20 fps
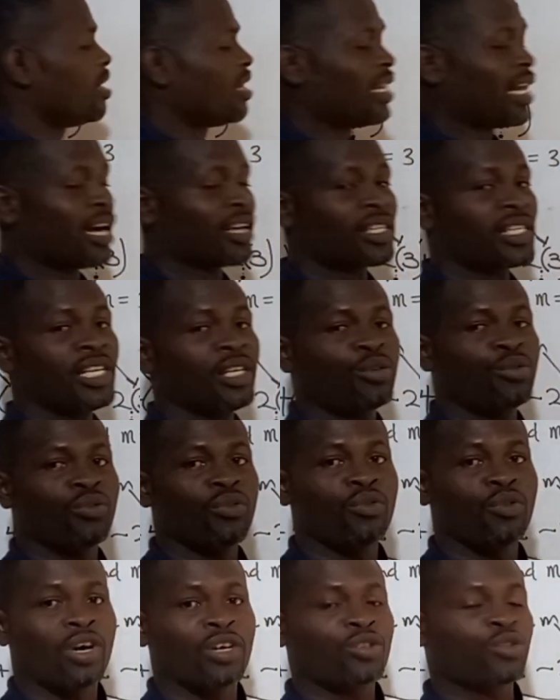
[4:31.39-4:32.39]
Now since
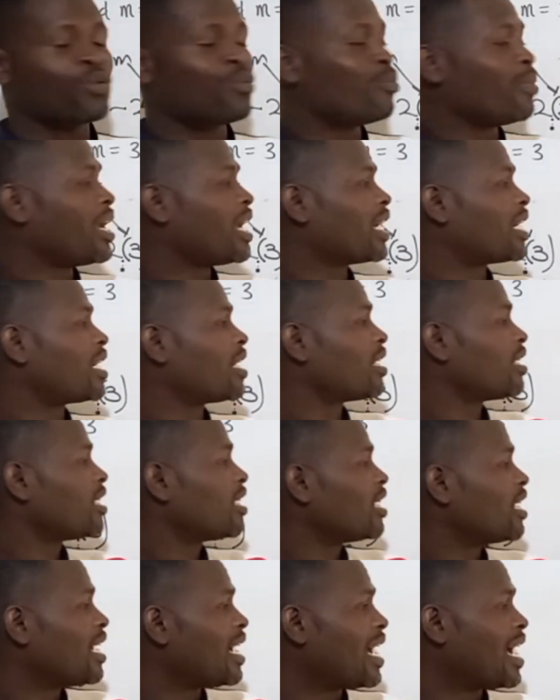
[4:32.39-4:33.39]
we want to make
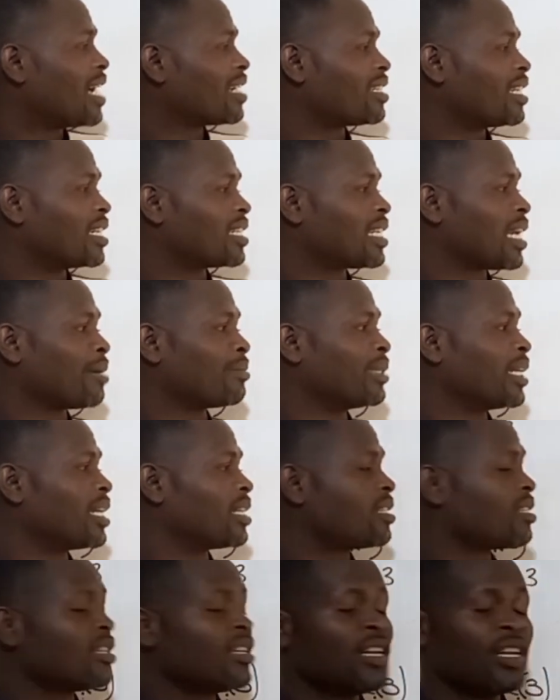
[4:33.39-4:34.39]
x the
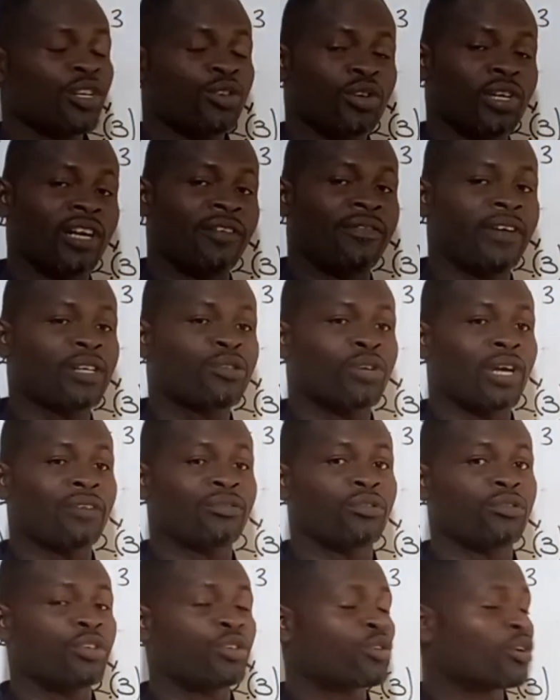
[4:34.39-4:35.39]
subject, so the first we
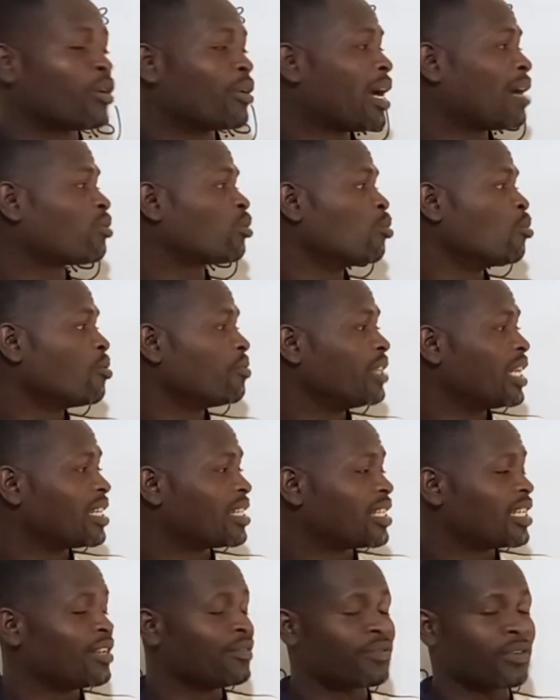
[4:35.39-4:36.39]
have to do, so we have to move the
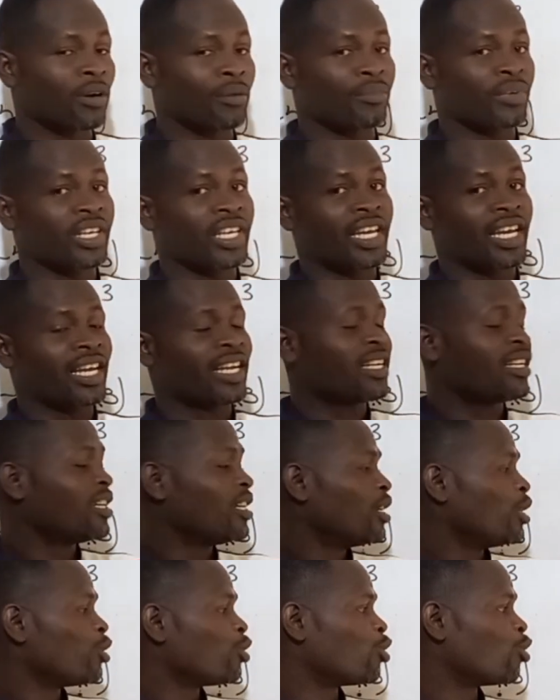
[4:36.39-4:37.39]
c from
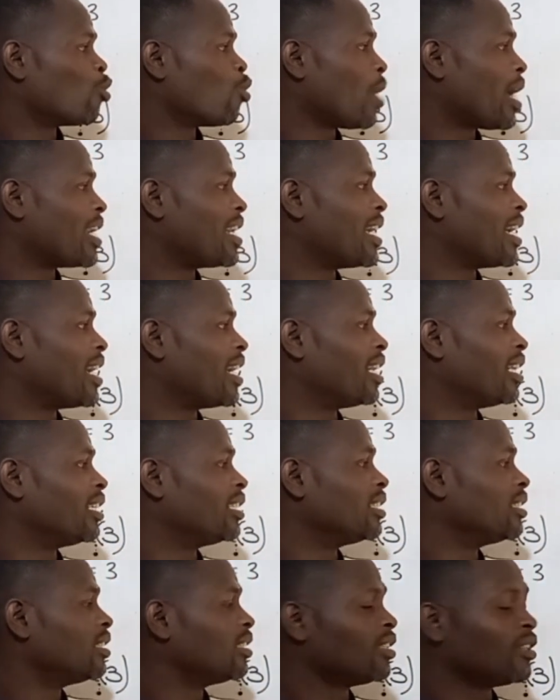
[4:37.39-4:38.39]
here to where
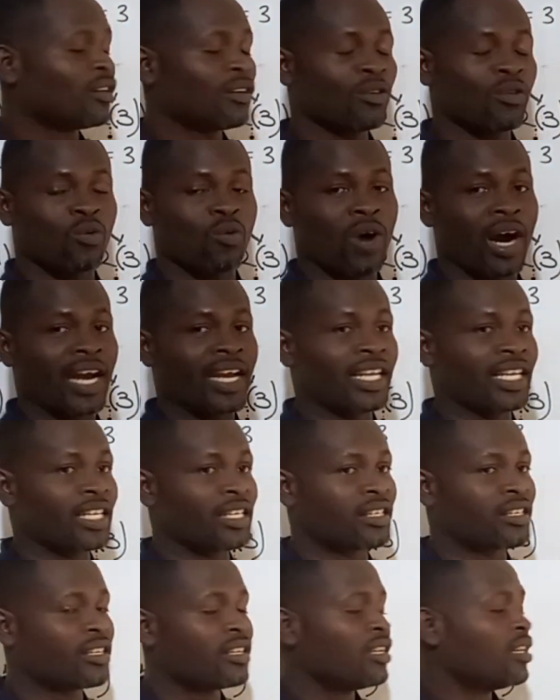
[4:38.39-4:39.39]
the y
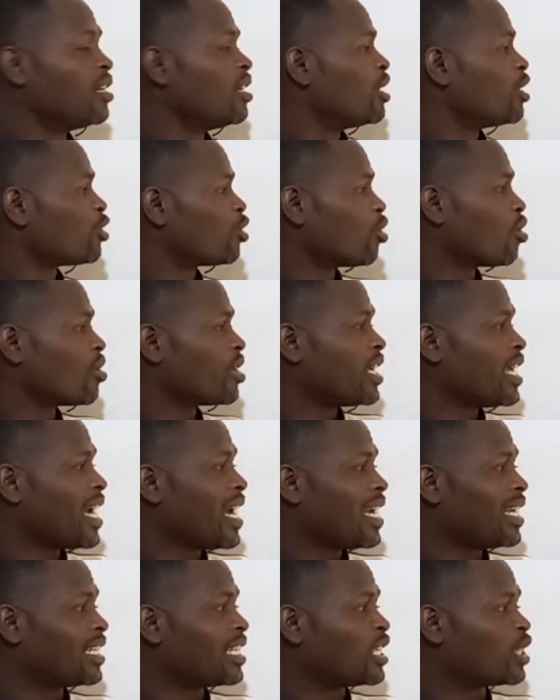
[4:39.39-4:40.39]
is. So
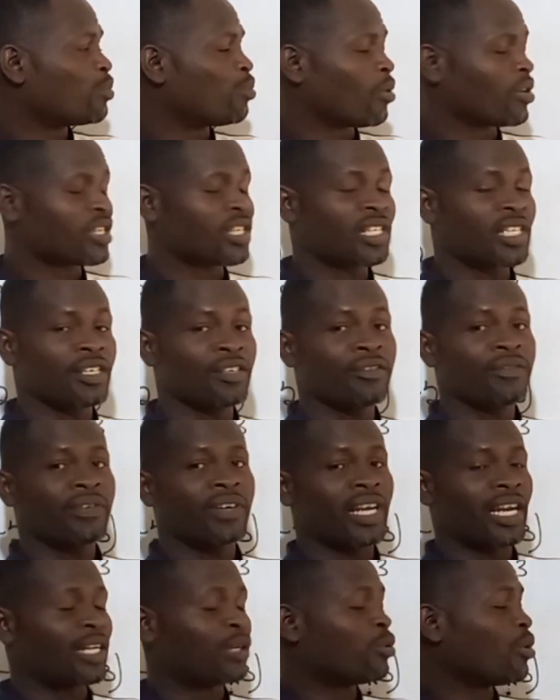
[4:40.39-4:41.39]
here it is
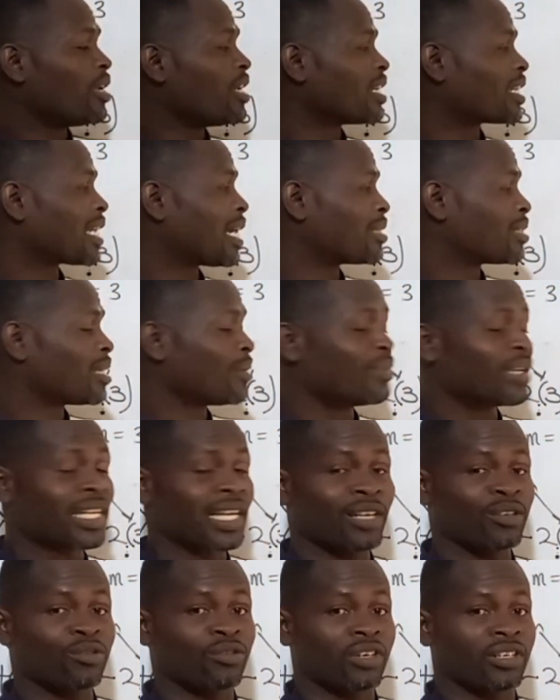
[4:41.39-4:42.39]
positive, and when it comes, it
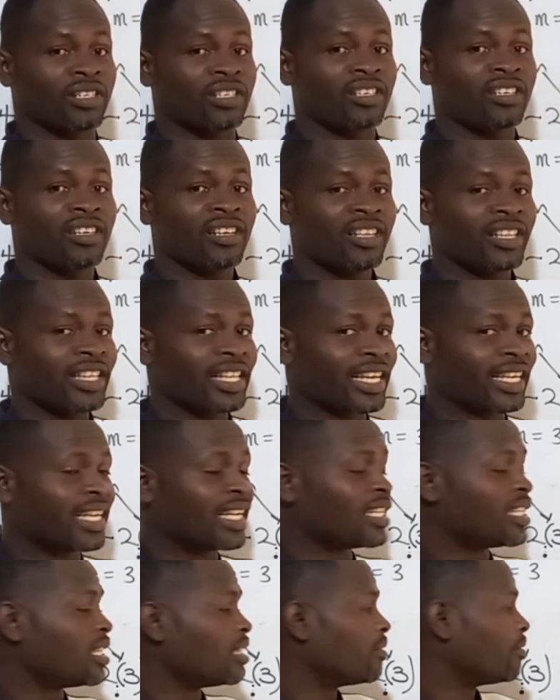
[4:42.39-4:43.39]
becomes what?
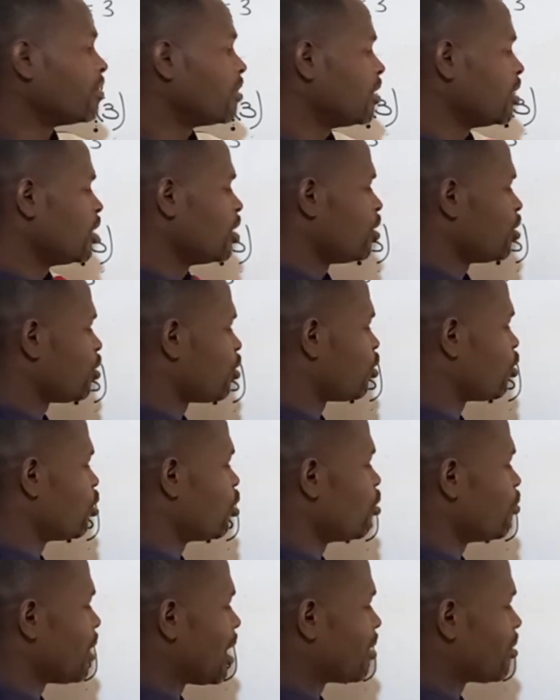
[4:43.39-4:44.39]
Negative.
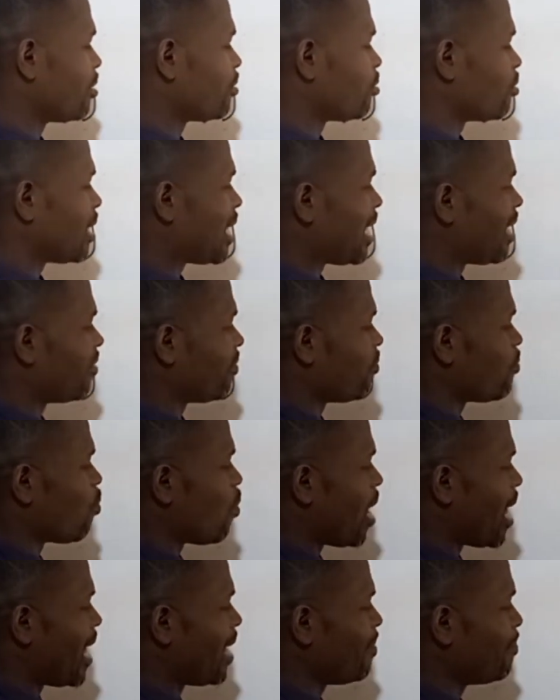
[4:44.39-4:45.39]
So we are going to have
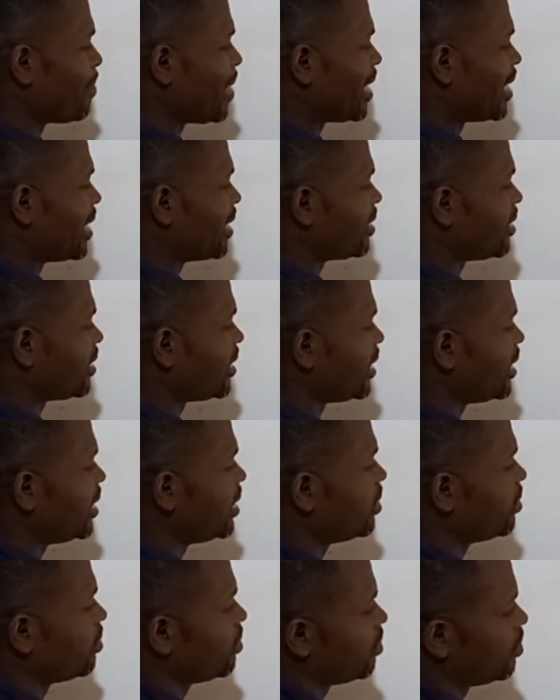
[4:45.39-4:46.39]
y minus
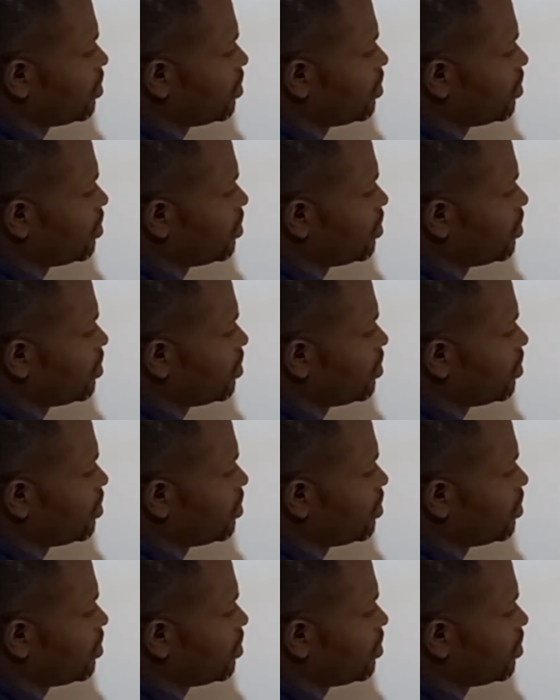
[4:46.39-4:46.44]
c.